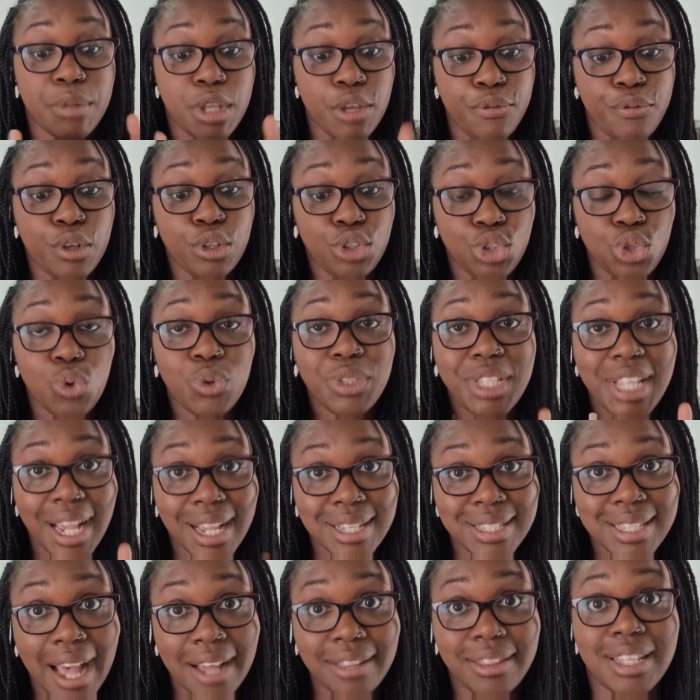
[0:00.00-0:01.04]
if you do the
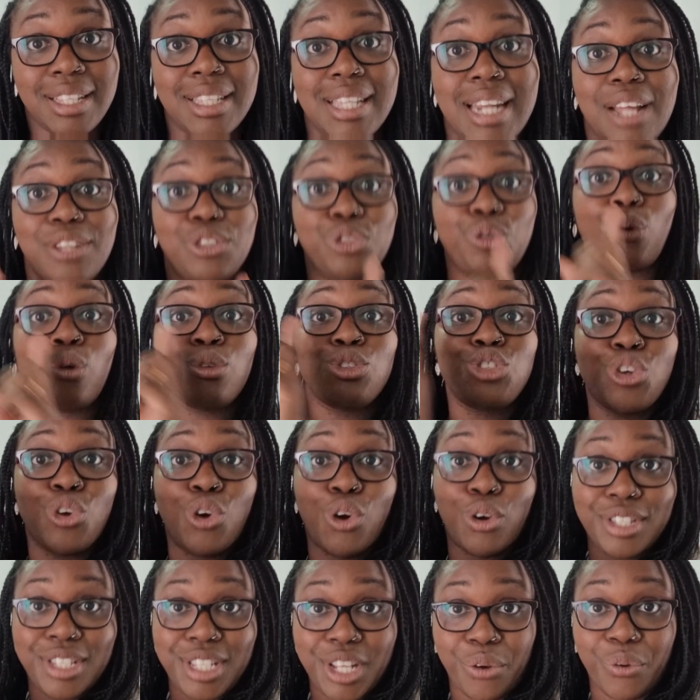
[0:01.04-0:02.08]
exact thing that I told you
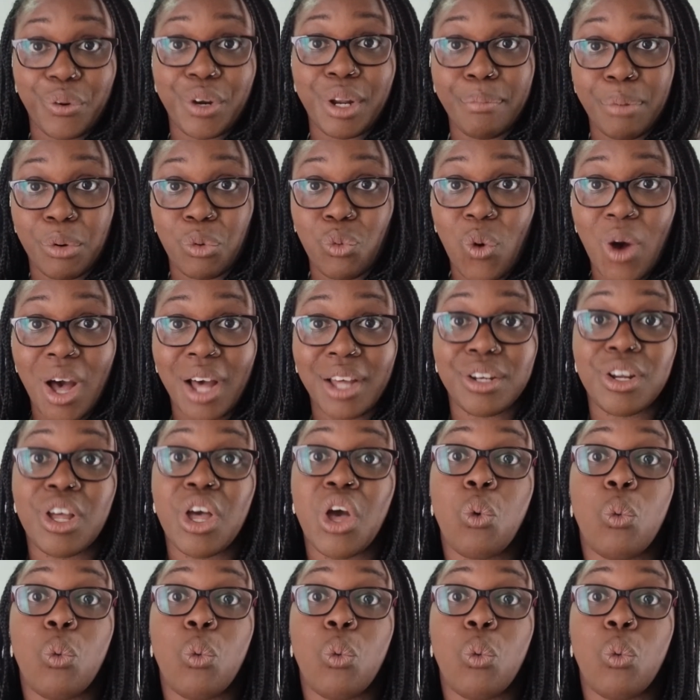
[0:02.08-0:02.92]
on secret number 1,